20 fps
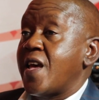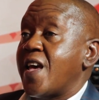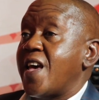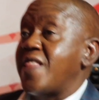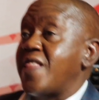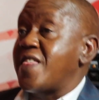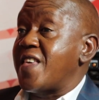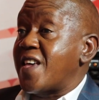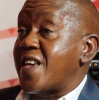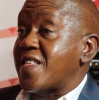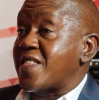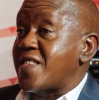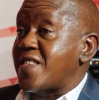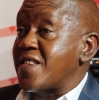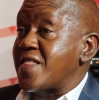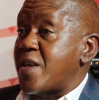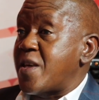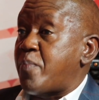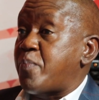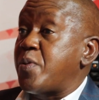And the other thing
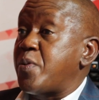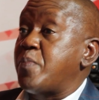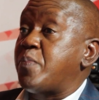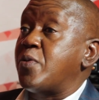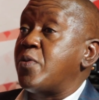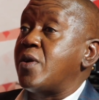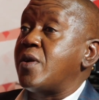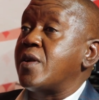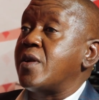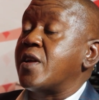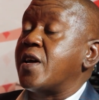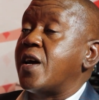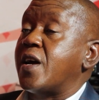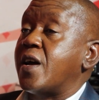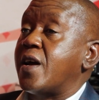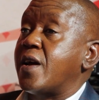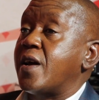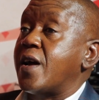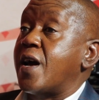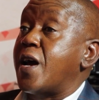that people
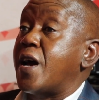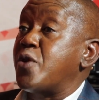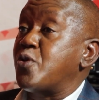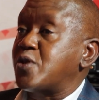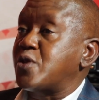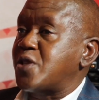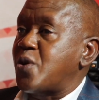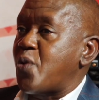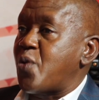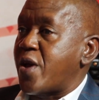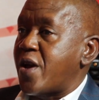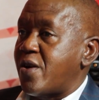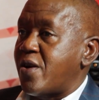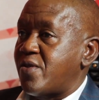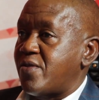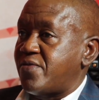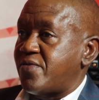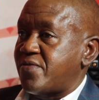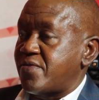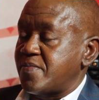are not aware
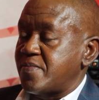of,